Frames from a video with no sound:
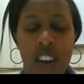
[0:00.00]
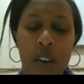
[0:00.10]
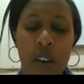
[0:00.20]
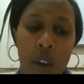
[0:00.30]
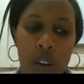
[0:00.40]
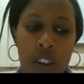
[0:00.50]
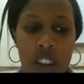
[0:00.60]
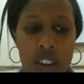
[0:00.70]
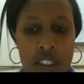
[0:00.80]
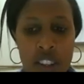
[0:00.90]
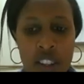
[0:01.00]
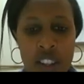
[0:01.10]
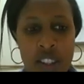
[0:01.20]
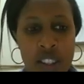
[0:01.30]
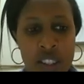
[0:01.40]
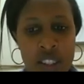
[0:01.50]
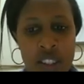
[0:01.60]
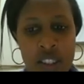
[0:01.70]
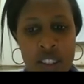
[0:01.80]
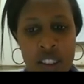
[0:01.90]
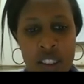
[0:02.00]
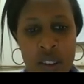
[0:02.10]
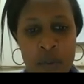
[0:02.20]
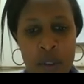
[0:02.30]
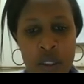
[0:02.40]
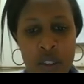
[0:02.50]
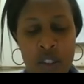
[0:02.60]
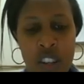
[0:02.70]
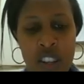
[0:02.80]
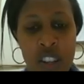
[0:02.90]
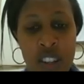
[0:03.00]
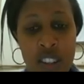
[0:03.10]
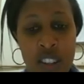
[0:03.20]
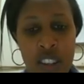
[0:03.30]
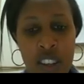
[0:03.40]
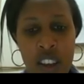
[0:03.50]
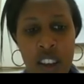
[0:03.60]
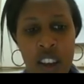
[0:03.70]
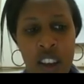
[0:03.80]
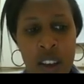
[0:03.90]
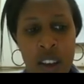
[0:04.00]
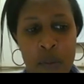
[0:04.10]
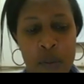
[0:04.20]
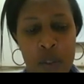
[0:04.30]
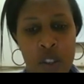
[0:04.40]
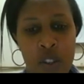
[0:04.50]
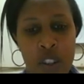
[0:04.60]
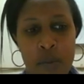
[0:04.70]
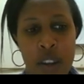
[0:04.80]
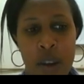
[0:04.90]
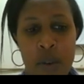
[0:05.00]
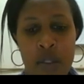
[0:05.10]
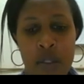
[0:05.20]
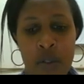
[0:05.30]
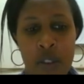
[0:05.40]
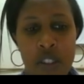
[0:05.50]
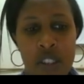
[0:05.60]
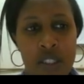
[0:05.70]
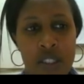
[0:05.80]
where you can have kidney disease training, so that you can become a nephrologist.